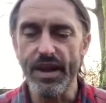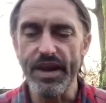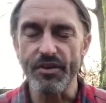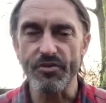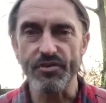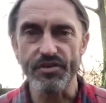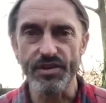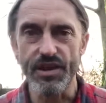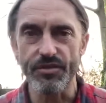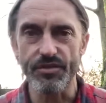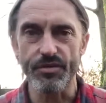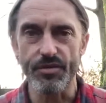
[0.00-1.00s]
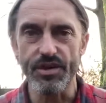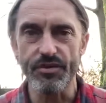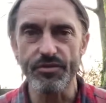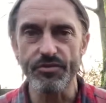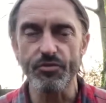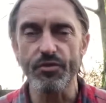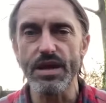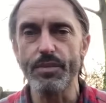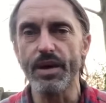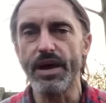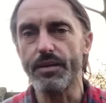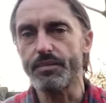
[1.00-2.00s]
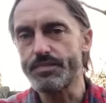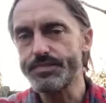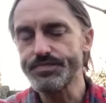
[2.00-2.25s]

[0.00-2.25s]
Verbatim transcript: extra sensory stream in,